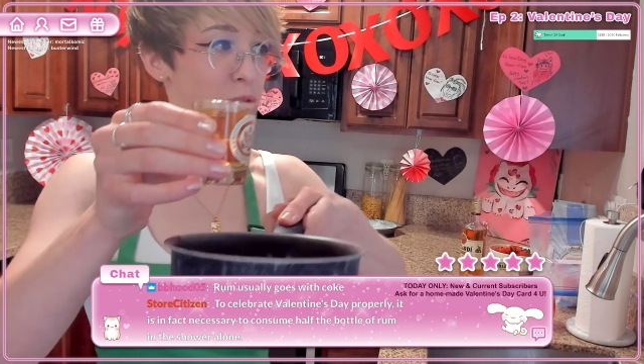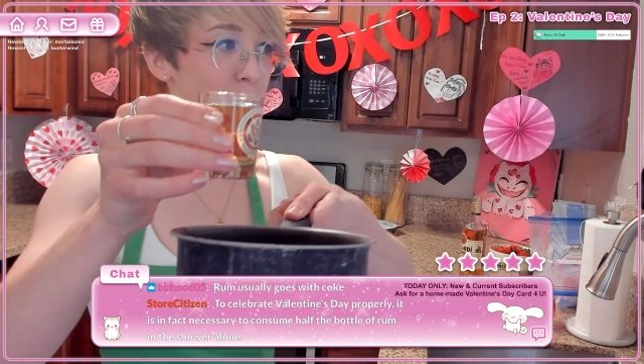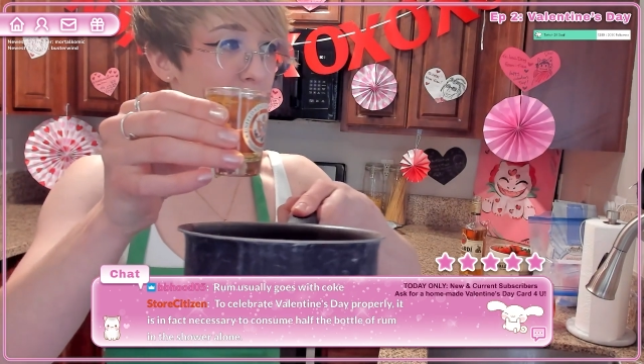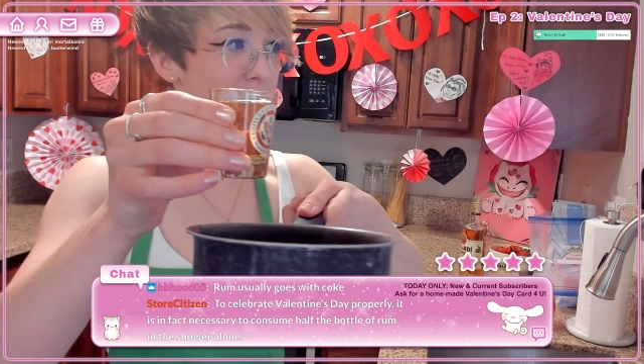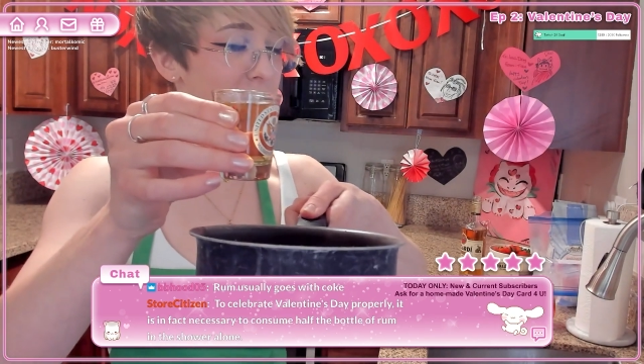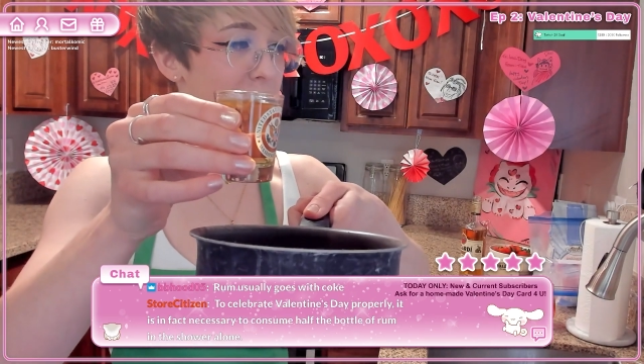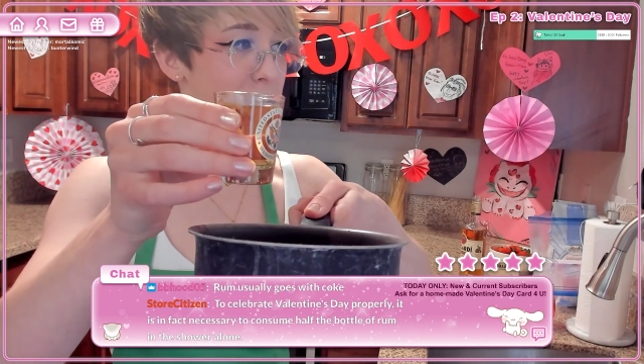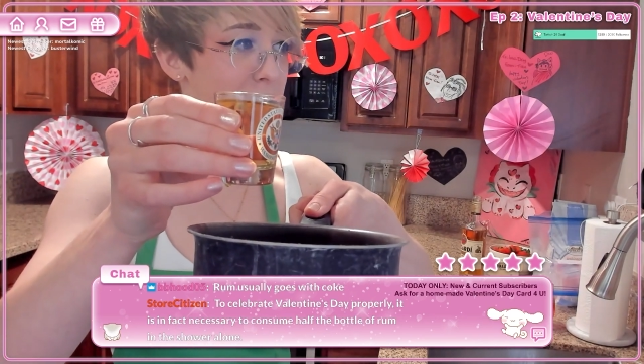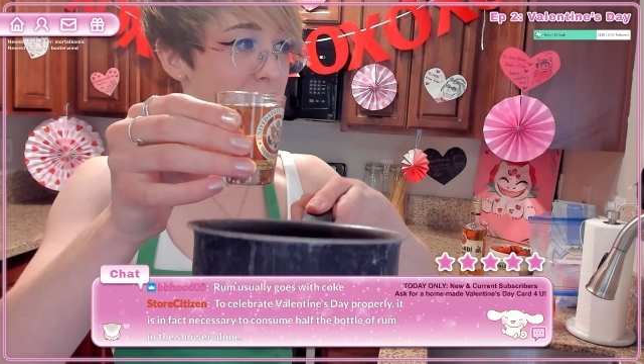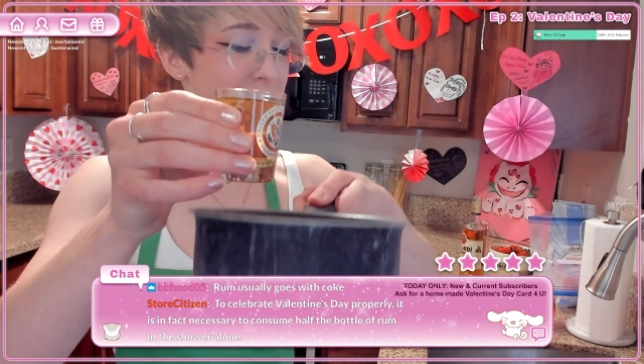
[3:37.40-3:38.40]
this will be good
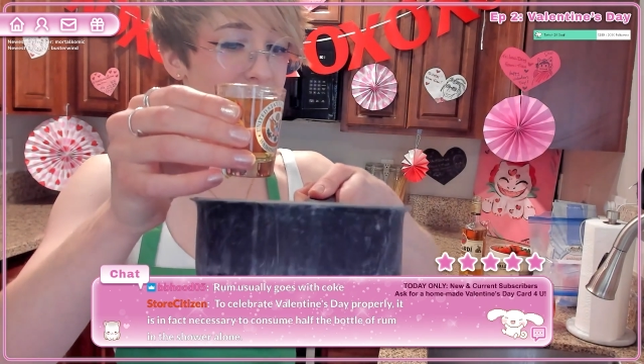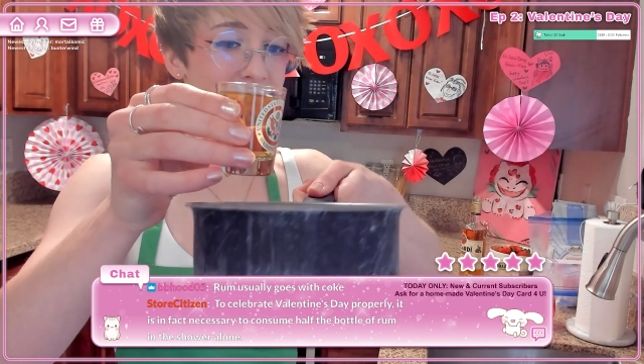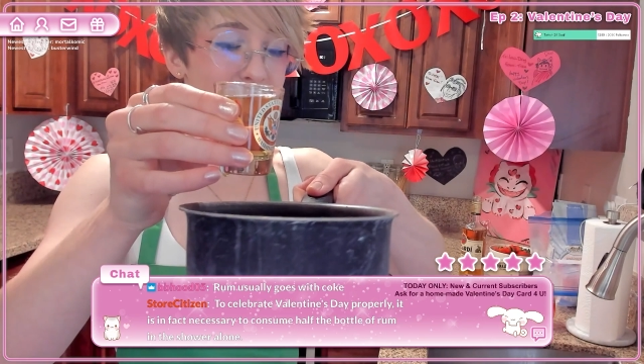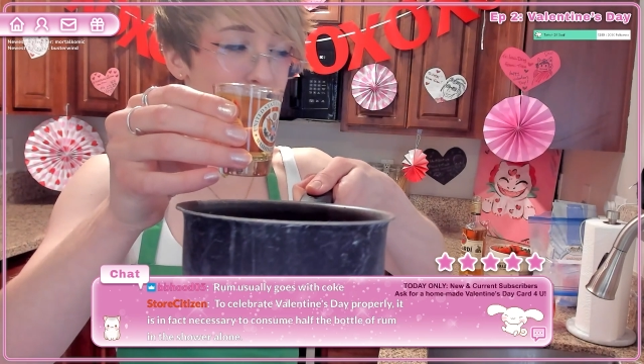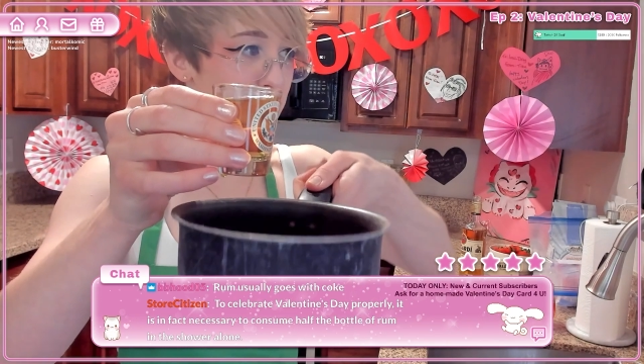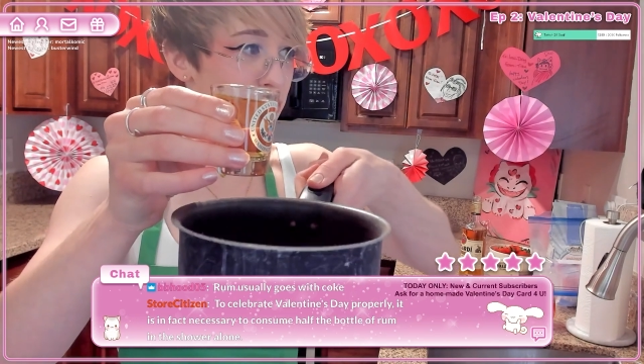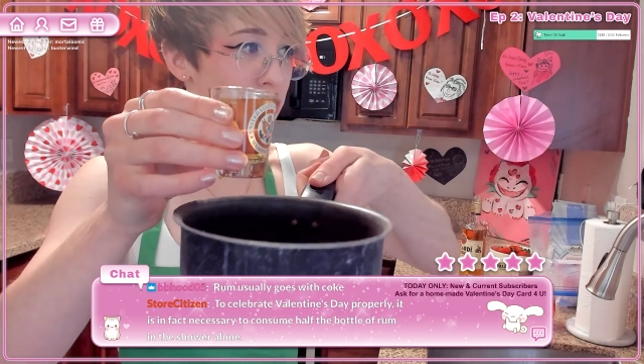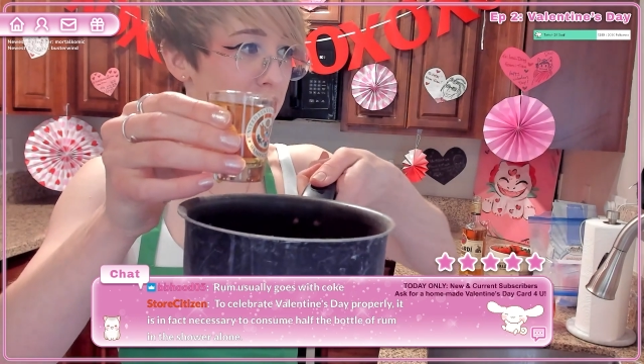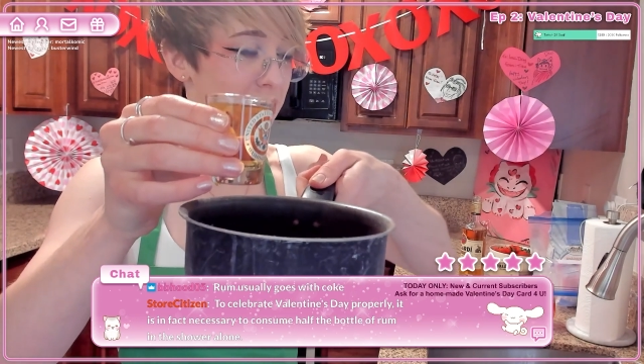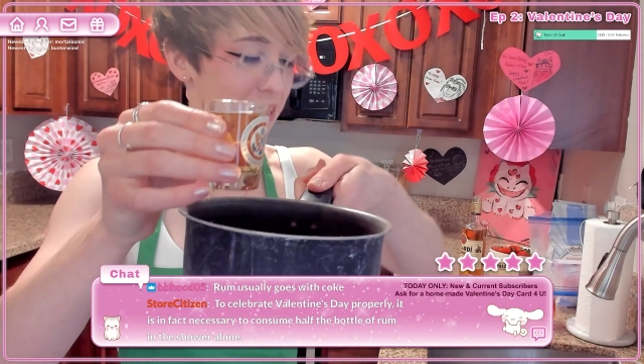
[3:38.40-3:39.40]
enough for the
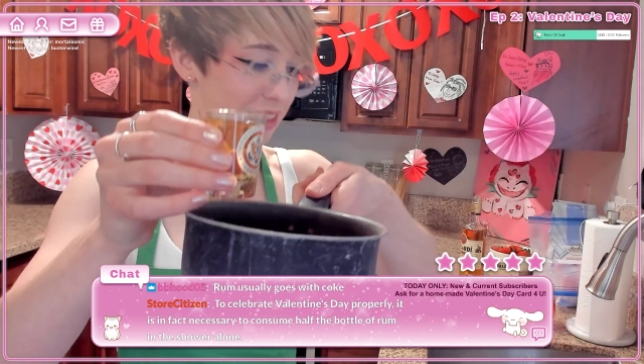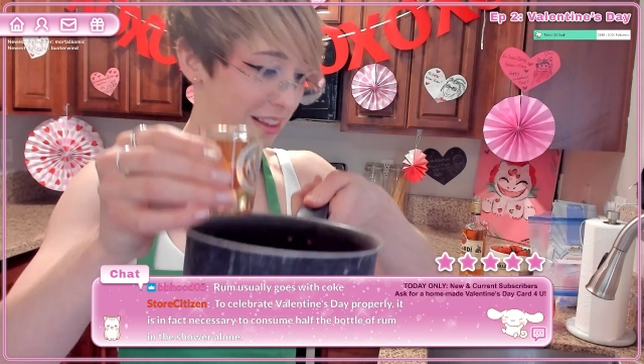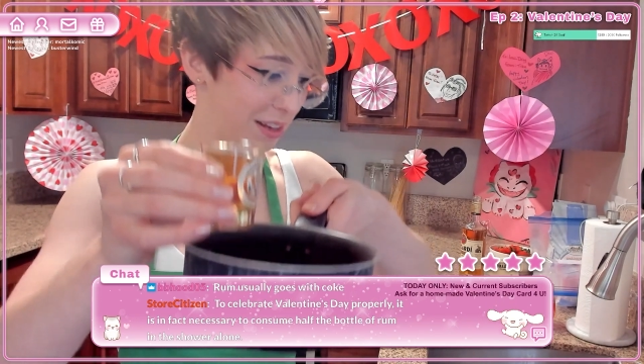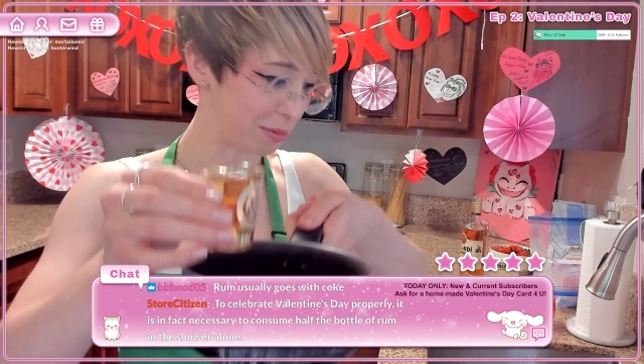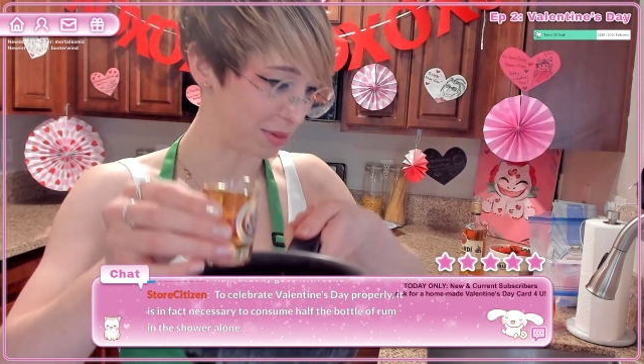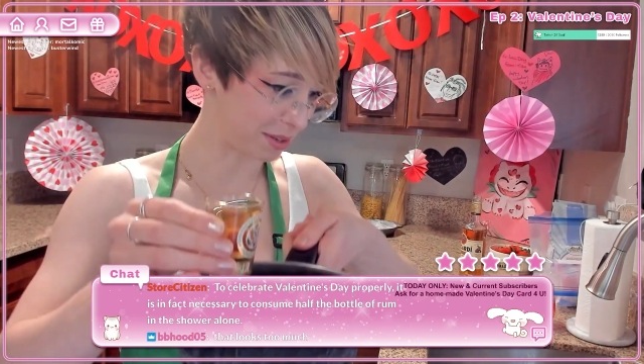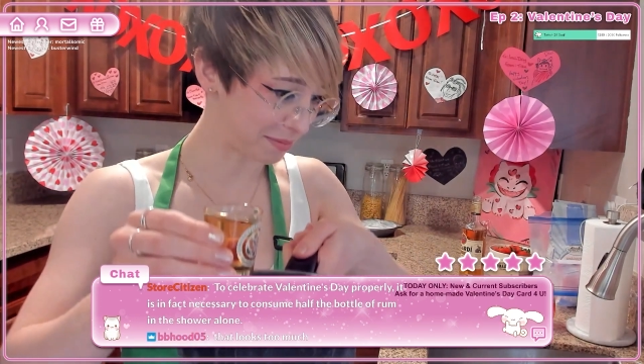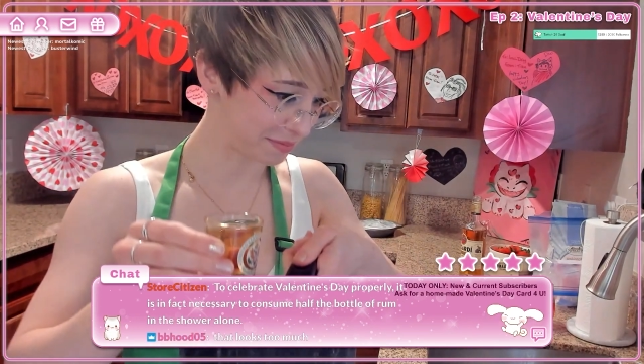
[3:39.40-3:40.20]
chocolate. I think that'll be it.